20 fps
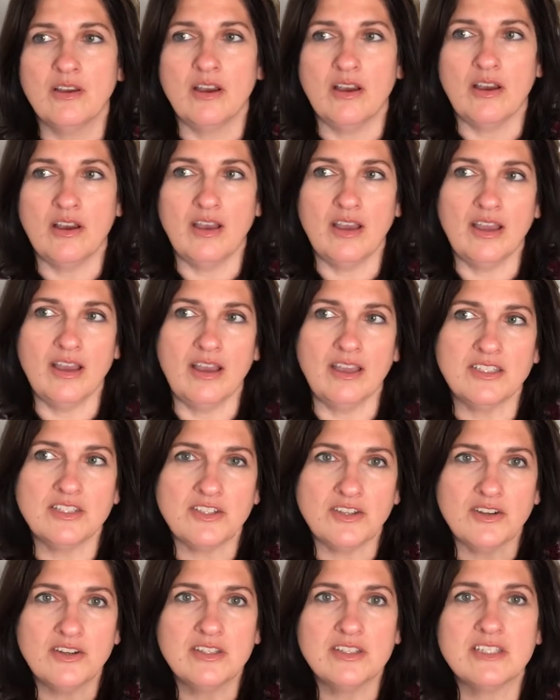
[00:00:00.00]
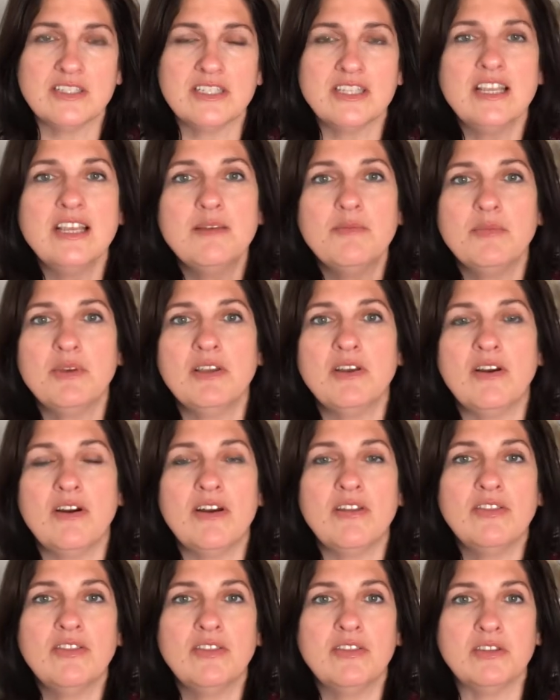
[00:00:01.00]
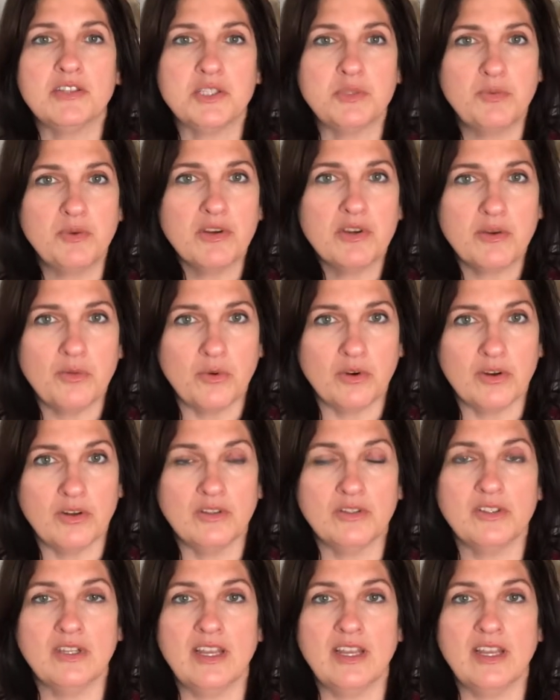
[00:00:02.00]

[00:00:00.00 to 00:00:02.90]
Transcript: I, I started seeing beyond the spirit world.